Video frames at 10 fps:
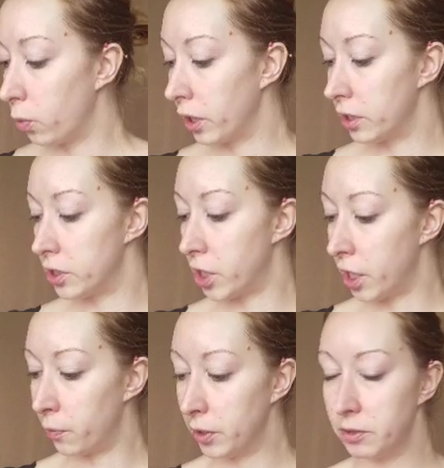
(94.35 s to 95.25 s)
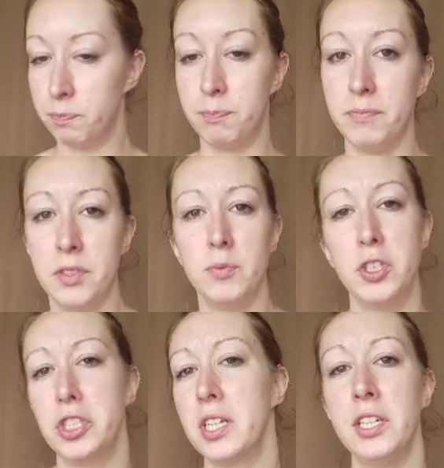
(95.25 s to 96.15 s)
We're going to start, we're
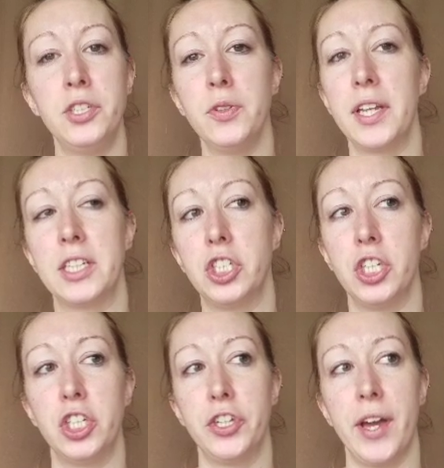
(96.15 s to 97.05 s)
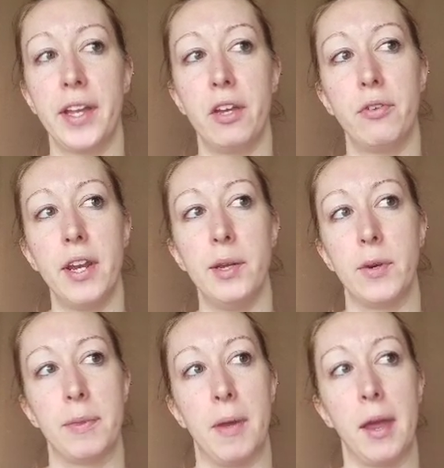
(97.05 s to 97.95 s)
just going to do like a chit chat get ready
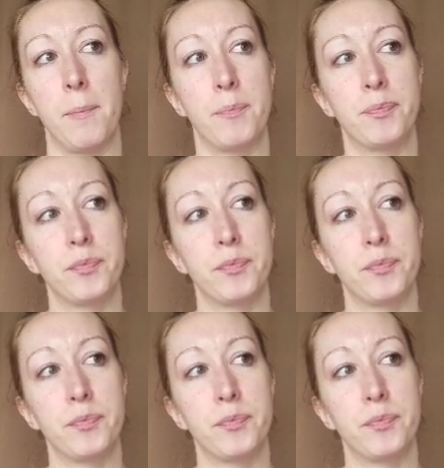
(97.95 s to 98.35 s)
with me.